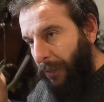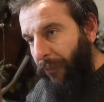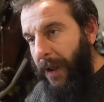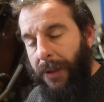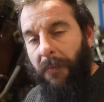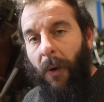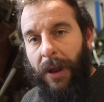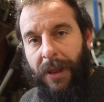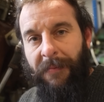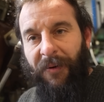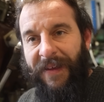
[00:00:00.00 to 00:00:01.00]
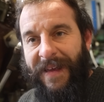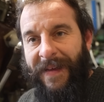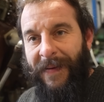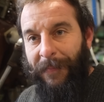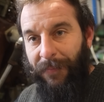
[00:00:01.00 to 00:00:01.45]
a reason why
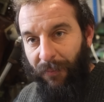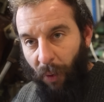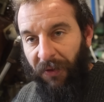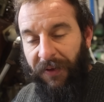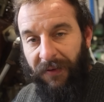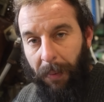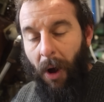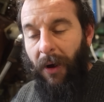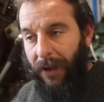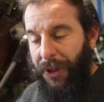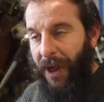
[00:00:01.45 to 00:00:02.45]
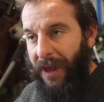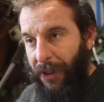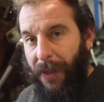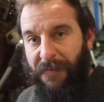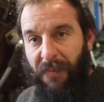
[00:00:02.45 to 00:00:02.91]
somebody wanted to part
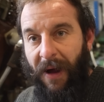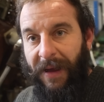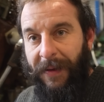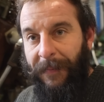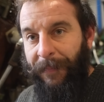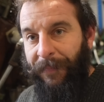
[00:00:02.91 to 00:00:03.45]
exchange this bike.